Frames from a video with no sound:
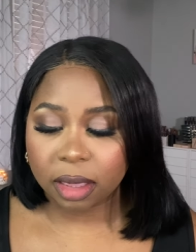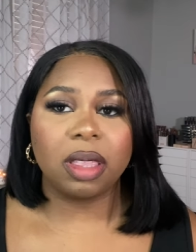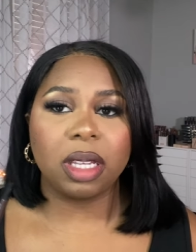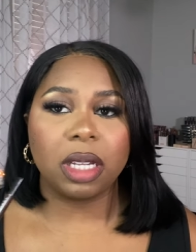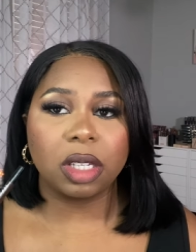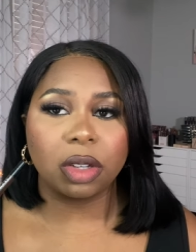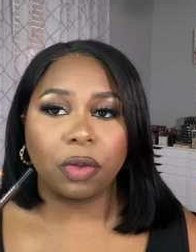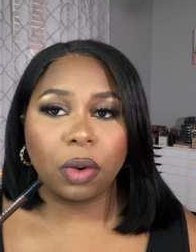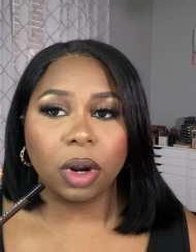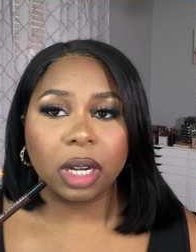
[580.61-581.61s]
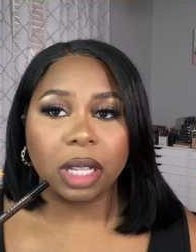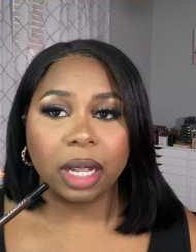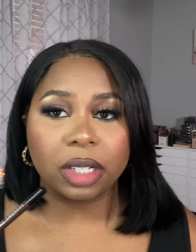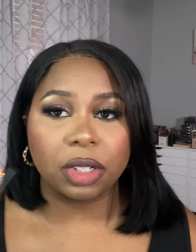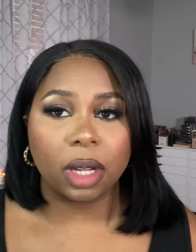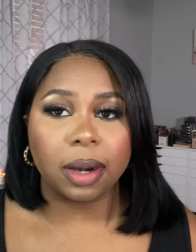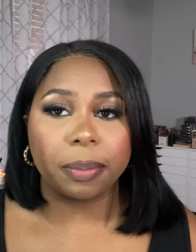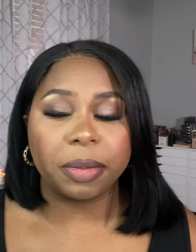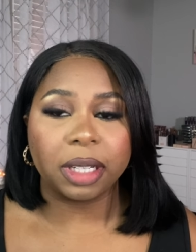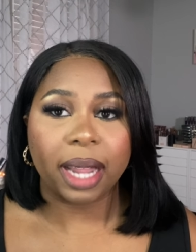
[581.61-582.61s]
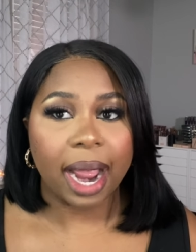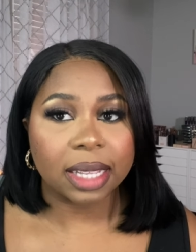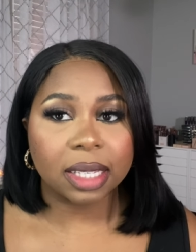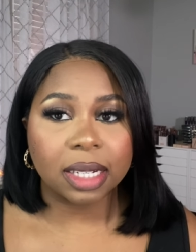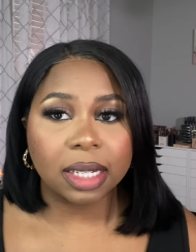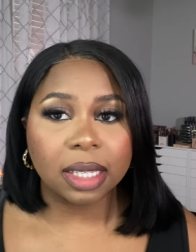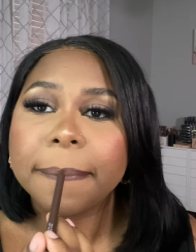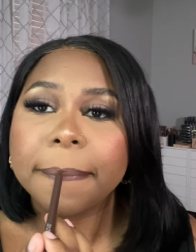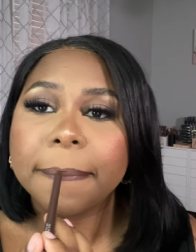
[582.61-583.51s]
the Sephora Collection Molasses.